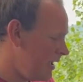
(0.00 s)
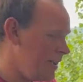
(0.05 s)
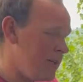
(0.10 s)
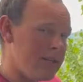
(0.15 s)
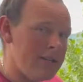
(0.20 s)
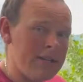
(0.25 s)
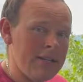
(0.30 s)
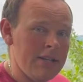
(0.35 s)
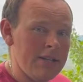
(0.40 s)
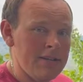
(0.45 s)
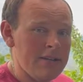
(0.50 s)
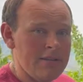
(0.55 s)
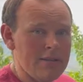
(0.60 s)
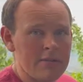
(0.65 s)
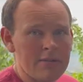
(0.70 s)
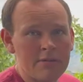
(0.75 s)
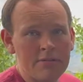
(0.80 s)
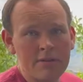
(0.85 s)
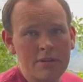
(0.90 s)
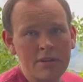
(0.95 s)
Needed the
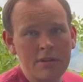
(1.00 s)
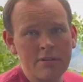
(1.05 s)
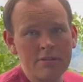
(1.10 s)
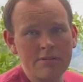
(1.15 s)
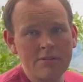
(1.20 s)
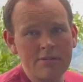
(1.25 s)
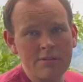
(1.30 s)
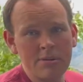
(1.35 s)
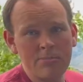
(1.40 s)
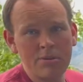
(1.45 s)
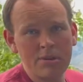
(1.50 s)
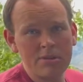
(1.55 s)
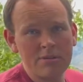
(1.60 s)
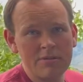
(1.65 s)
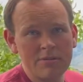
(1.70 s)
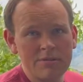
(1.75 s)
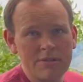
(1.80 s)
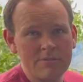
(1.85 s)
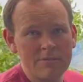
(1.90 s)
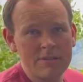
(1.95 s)
third row, so I put
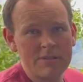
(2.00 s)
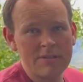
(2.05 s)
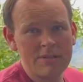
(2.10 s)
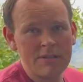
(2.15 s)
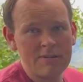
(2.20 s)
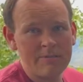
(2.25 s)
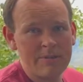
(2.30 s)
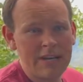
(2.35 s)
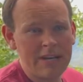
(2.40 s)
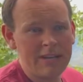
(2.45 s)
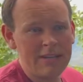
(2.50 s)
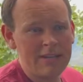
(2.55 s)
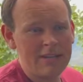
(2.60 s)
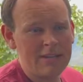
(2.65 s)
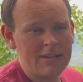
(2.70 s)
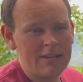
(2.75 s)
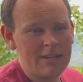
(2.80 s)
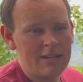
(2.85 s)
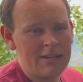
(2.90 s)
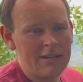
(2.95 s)
some of the stuff back in.
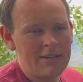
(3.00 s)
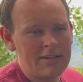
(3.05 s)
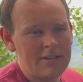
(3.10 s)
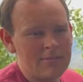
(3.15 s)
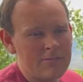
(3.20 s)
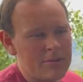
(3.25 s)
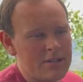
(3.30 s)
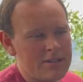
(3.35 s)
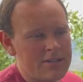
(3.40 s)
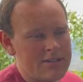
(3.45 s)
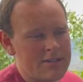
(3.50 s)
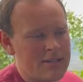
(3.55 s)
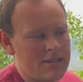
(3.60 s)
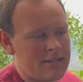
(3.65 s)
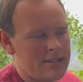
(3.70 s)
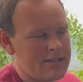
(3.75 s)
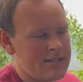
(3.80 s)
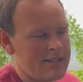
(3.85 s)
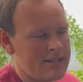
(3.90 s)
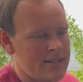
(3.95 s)
But
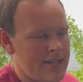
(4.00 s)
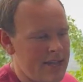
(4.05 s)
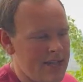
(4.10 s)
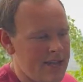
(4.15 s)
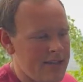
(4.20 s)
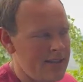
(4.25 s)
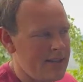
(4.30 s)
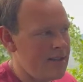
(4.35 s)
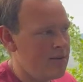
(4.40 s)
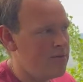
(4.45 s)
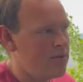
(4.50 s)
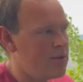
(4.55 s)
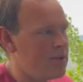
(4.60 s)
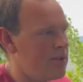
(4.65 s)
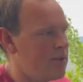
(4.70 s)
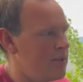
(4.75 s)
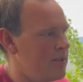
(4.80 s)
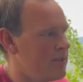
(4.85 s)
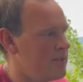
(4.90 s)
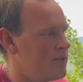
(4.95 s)
today I think we're
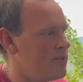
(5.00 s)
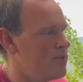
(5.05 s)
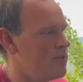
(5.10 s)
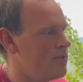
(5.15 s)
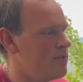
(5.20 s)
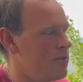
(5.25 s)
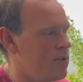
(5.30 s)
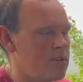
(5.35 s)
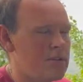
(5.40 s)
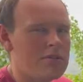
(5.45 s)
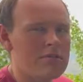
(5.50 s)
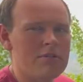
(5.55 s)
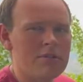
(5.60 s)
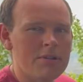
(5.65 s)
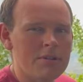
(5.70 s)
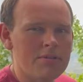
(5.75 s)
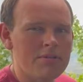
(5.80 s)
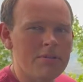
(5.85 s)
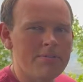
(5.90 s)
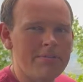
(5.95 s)
going to
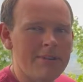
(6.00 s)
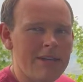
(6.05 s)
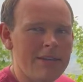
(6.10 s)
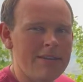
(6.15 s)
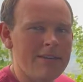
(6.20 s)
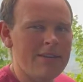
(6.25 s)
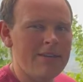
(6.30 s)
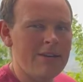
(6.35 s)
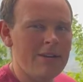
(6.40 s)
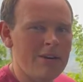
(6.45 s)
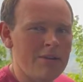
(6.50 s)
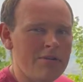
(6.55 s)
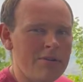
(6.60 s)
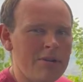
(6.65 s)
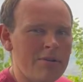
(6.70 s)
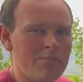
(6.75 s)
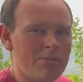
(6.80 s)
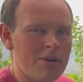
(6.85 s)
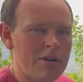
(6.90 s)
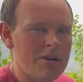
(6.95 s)
really rip that thing all the way
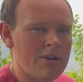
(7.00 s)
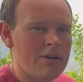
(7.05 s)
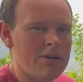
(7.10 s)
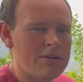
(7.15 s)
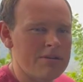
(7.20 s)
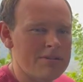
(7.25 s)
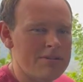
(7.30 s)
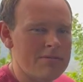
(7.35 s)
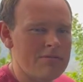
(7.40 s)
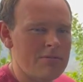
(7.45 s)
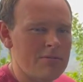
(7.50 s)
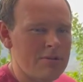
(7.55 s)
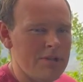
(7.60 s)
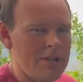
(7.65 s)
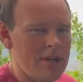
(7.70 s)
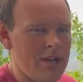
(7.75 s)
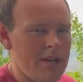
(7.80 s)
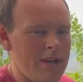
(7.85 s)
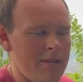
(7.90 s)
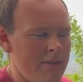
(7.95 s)
apart and see what we
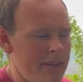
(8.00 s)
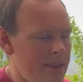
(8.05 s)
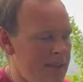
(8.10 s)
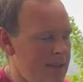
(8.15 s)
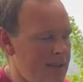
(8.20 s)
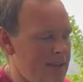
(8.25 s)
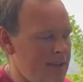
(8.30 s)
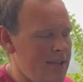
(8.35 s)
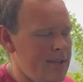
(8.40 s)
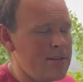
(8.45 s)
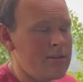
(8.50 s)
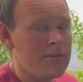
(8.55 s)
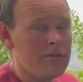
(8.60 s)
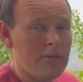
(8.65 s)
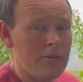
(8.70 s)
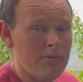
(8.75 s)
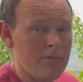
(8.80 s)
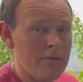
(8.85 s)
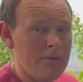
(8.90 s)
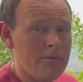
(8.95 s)
got.
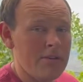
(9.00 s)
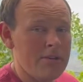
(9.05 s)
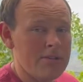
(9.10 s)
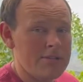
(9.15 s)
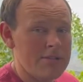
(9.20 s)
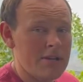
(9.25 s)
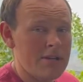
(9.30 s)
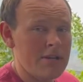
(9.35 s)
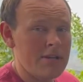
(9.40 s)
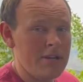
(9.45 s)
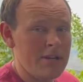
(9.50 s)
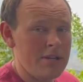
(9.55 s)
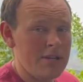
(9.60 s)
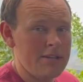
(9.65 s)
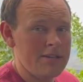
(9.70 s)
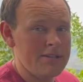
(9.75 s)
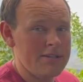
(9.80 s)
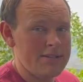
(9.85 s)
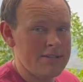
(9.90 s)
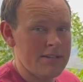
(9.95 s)
Hopefully we're going to start cutting on
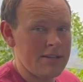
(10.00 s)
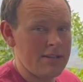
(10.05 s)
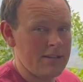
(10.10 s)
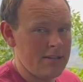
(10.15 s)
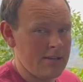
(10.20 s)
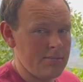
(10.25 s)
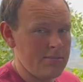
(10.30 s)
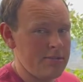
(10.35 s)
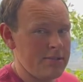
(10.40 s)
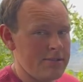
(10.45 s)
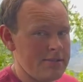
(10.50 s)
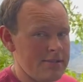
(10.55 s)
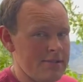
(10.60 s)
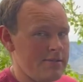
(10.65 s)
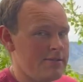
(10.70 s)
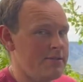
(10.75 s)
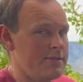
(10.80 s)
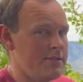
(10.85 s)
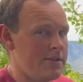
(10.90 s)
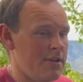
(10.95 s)
this thing here pretty
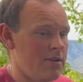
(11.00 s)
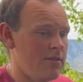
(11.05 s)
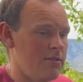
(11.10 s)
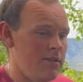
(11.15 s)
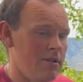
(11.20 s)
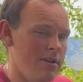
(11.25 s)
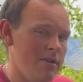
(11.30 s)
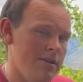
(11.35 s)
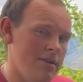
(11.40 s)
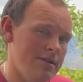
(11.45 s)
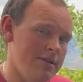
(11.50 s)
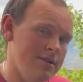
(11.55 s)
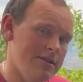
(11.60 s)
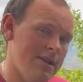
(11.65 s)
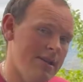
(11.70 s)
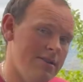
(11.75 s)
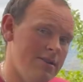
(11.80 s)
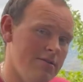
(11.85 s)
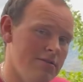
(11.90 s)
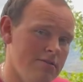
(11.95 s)
soon, so
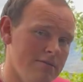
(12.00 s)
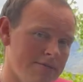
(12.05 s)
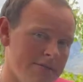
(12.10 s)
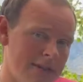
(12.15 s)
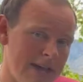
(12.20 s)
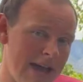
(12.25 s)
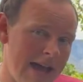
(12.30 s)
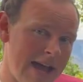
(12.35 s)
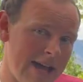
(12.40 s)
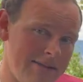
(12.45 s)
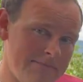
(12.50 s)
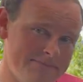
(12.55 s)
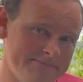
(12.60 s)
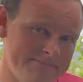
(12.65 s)
stay tuned for that.